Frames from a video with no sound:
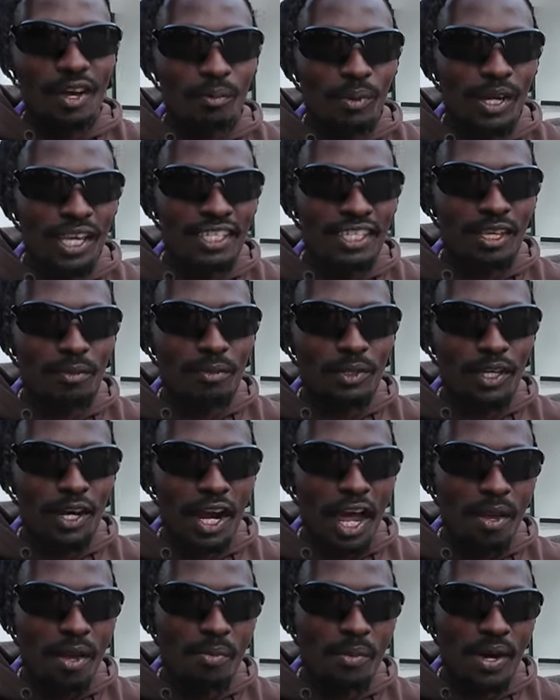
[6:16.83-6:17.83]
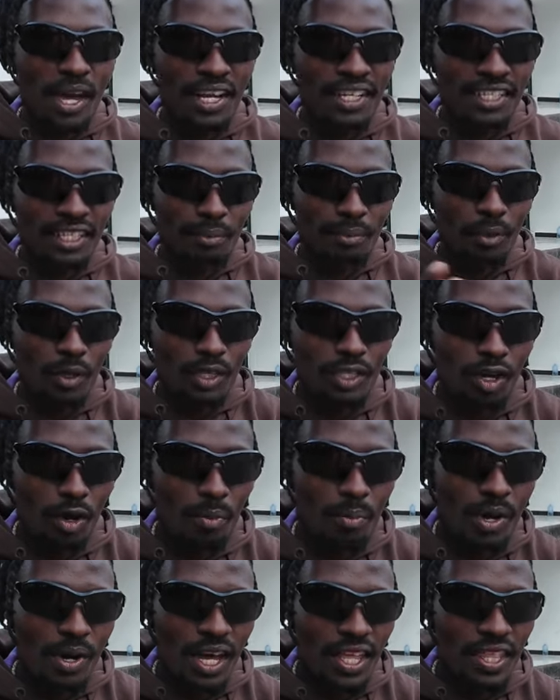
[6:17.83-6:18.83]
Please subscribe and support our
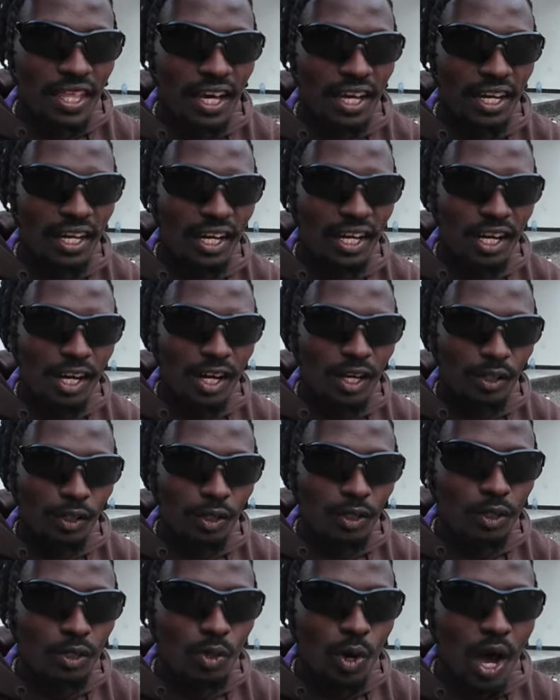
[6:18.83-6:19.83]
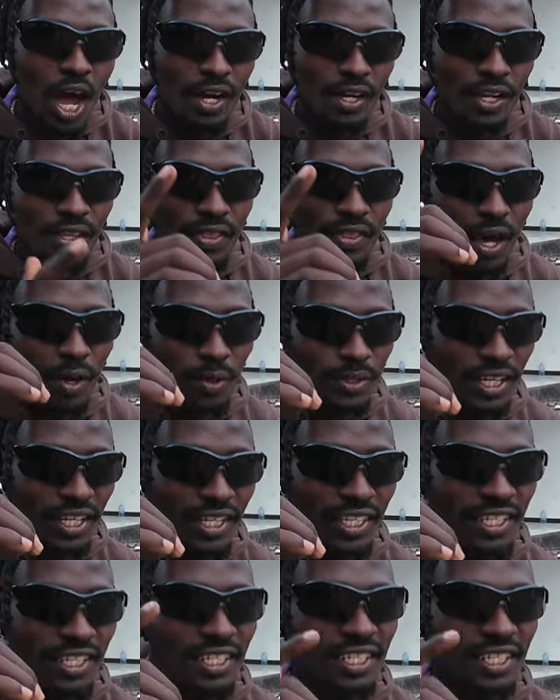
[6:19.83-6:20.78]
brother. Road to 100,000.